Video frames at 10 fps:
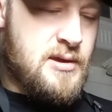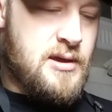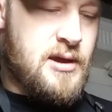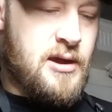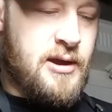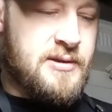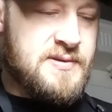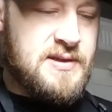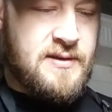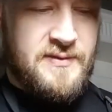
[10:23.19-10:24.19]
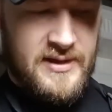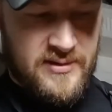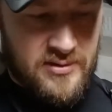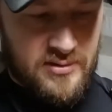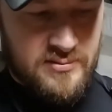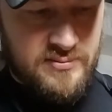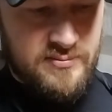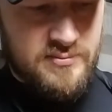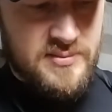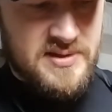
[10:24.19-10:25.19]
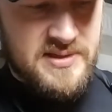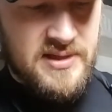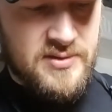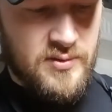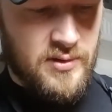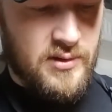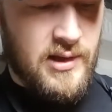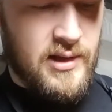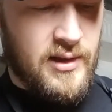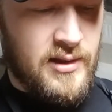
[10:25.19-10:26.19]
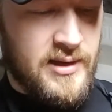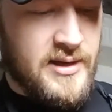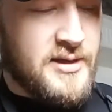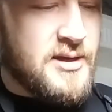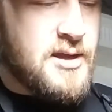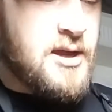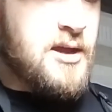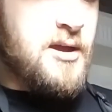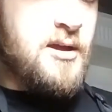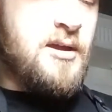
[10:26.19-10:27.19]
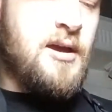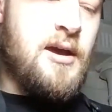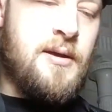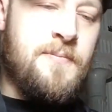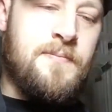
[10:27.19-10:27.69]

All right, sorry for that little detour to La La Land.